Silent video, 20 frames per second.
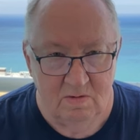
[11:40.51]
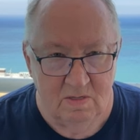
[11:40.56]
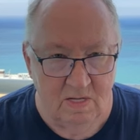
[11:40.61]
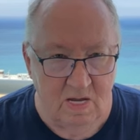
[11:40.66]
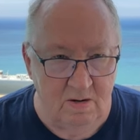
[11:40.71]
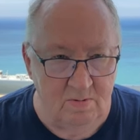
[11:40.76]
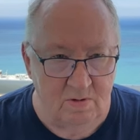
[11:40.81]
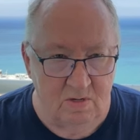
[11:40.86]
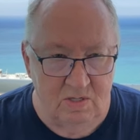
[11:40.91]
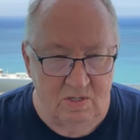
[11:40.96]

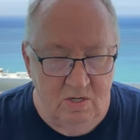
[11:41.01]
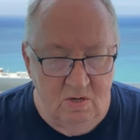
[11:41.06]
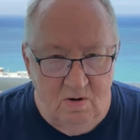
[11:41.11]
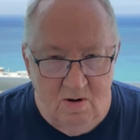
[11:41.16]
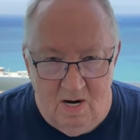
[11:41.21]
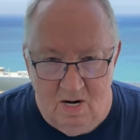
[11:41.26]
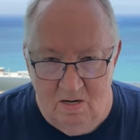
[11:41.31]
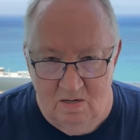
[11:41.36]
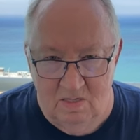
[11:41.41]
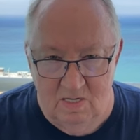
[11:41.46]
They were two
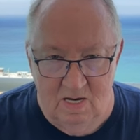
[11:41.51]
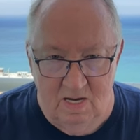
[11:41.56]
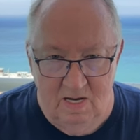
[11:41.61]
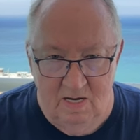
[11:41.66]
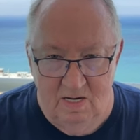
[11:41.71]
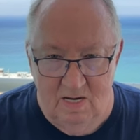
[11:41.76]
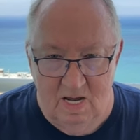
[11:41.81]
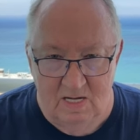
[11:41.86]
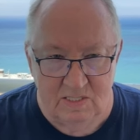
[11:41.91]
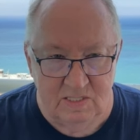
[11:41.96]
hours
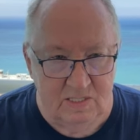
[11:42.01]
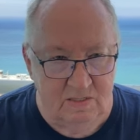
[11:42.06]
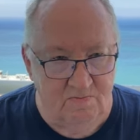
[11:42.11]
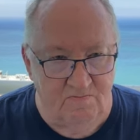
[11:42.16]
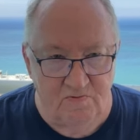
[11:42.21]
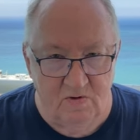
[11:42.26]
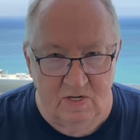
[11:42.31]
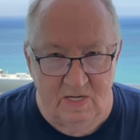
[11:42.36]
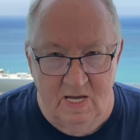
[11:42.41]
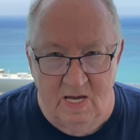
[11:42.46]
late. I said,
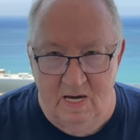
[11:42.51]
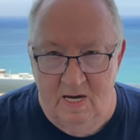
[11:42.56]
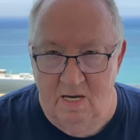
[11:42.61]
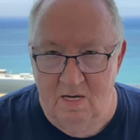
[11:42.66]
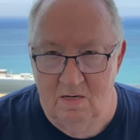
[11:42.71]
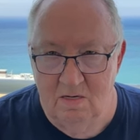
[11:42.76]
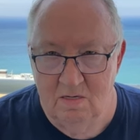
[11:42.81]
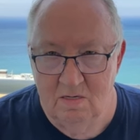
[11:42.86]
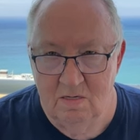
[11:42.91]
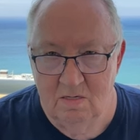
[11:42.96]
forget it.